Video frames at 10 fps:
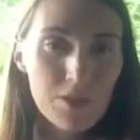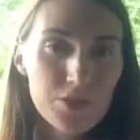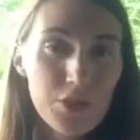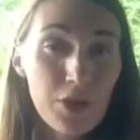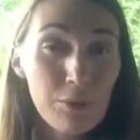
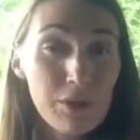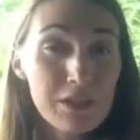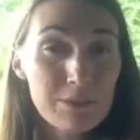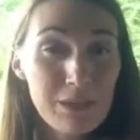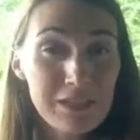Sorry, we're
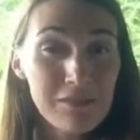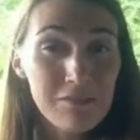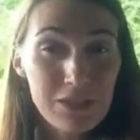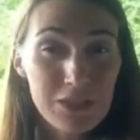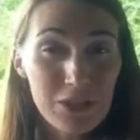expecting
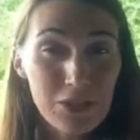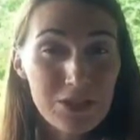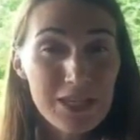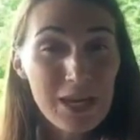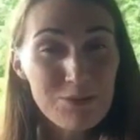
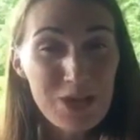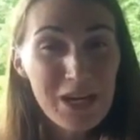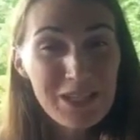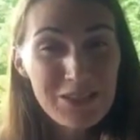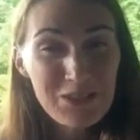visitors, and I'm
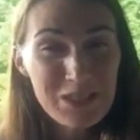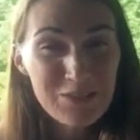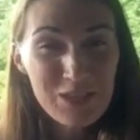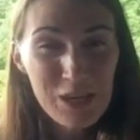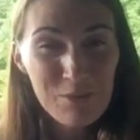trying to do this
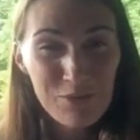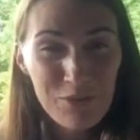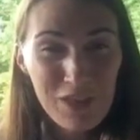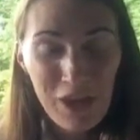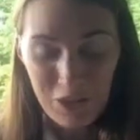video
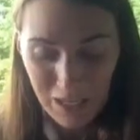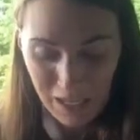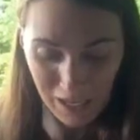before they all get